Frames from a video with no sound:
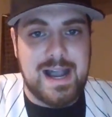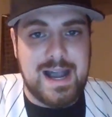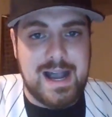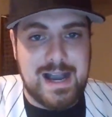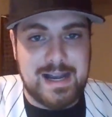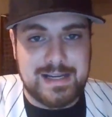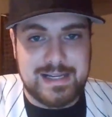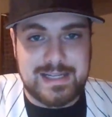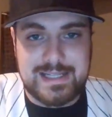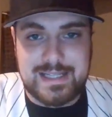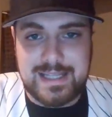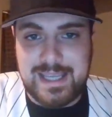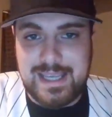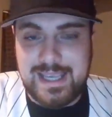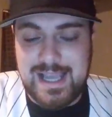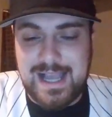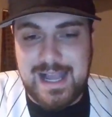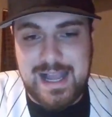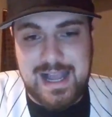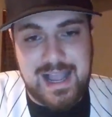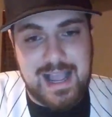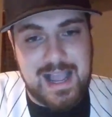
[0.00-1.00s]

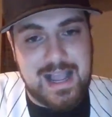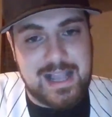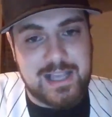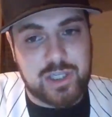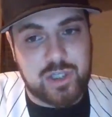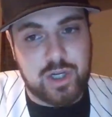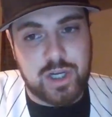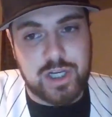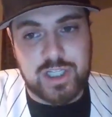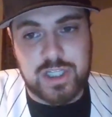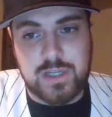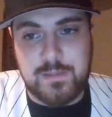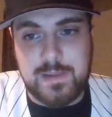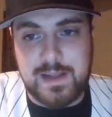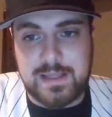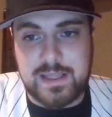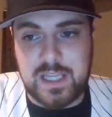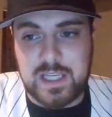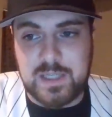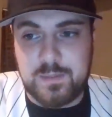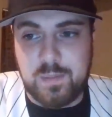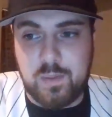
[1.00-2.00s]
Honestly, I trust him
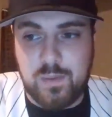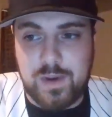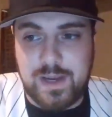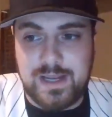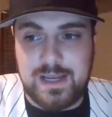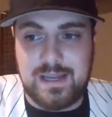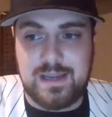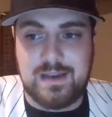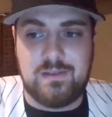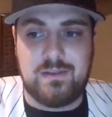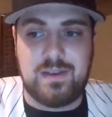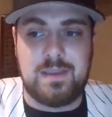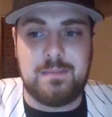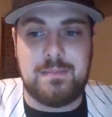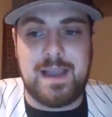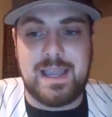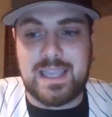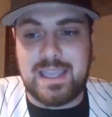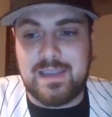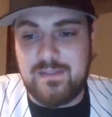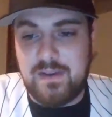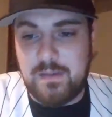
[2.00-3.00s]
at this point. He
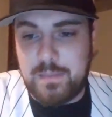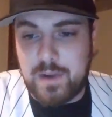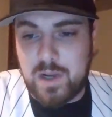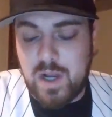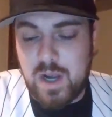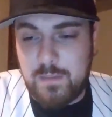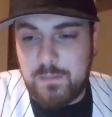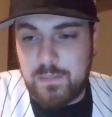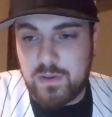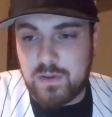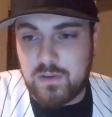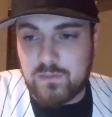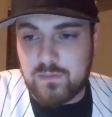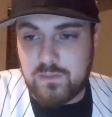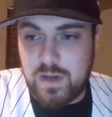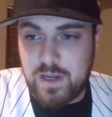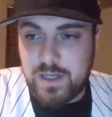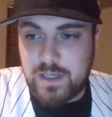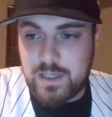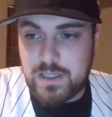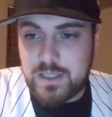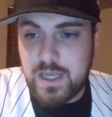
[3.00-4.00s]
might give up a couple of
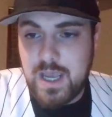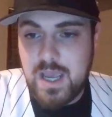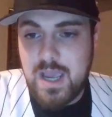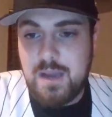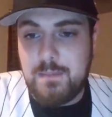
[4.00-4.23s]
runs,